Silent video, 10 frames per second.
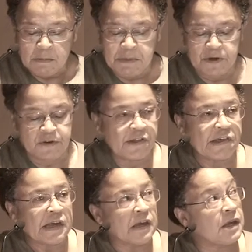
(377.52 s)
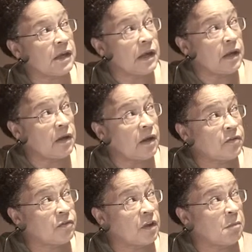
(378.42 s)
But I think it, it,
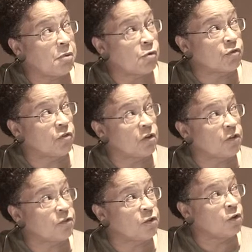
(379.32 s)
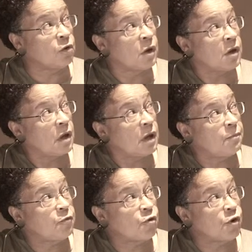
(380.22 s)
it's important just to
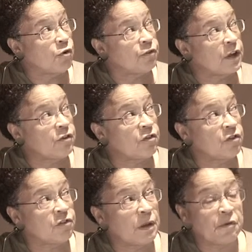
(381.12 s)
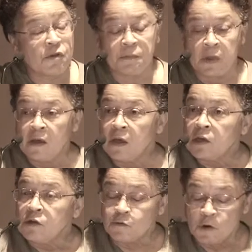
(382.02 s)
um, draw your attention to some of them.
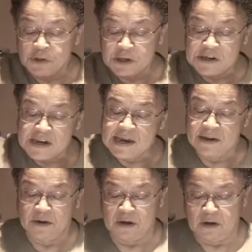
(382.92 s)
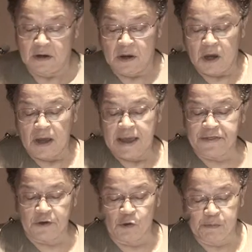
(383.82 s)
You've got the Canadian uh,
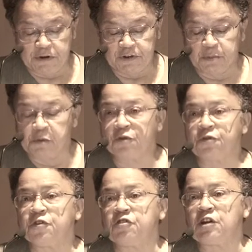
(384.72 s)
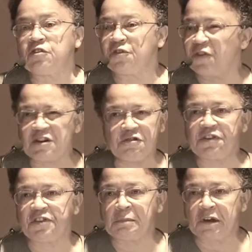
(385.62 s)
ethical principles for judges, very
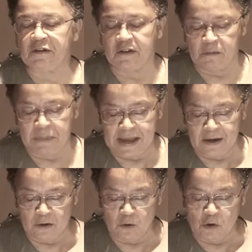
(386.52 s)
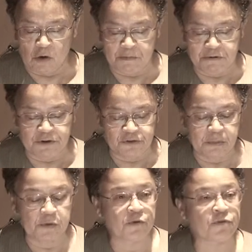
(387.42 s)
similar to the Bangalore
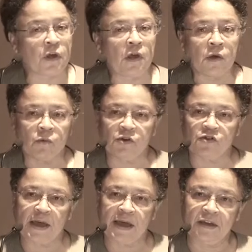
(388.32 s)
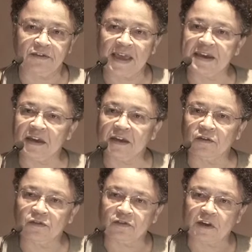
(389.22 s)
principles, which has
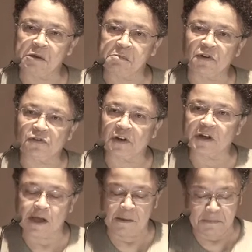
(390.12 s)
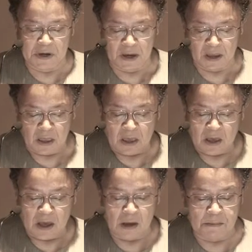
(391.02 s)
headings, statements, and accompanying
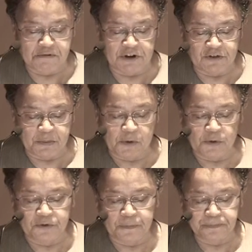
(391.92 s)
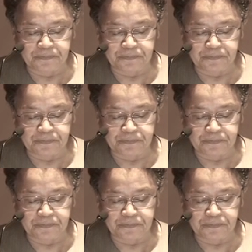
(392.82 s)
uh, principles.